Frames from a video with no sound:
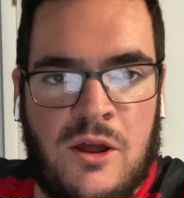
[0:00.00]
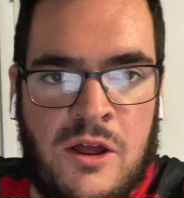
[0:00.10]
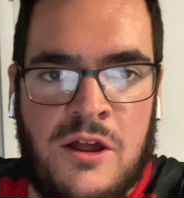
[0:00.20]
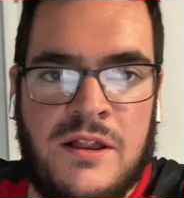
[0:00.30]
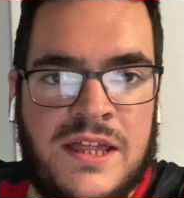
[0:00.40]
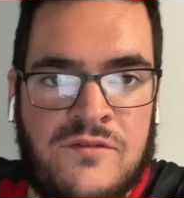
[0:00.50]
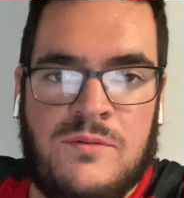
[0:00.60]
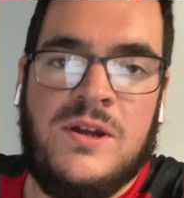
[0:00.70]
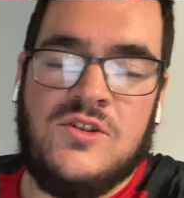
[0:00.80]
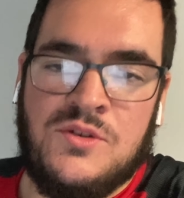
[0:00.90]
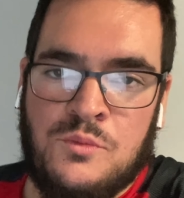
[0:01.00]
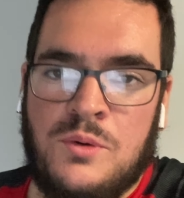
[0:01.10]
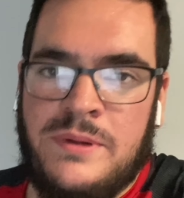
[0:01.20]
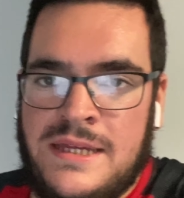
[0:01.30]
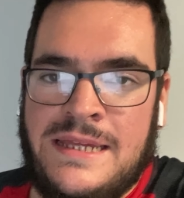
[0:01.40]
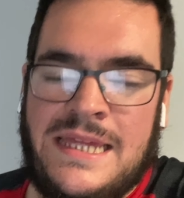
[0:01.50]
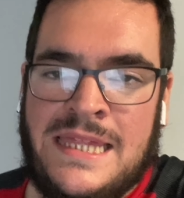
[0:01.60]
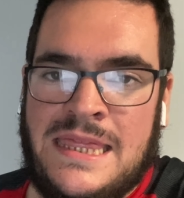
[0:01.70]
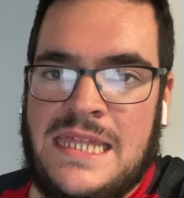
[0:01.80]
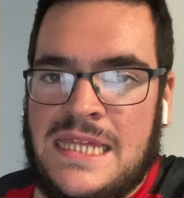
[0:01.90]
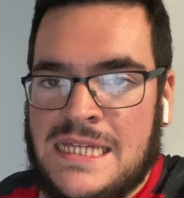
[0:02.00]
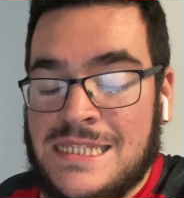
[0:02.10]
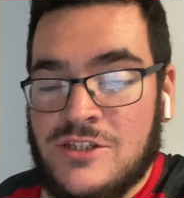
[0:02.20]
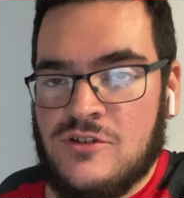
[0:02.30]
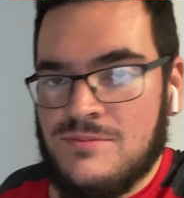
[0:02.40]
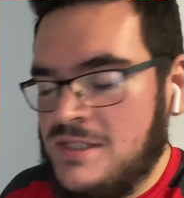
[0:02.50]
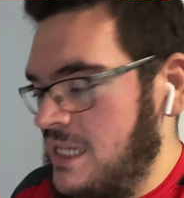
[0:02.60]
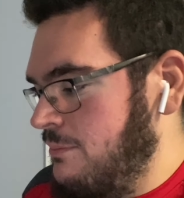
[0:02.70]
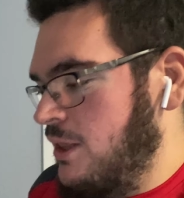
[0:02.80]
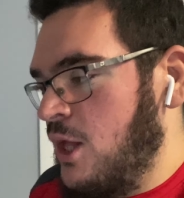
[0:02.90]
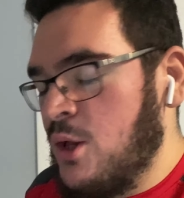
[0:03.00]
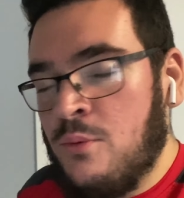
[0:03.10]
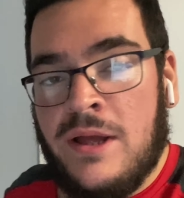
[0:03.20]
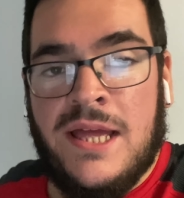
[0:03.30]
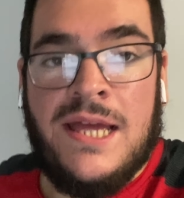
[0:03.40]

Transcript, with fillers: all information will be in the uh, description down below.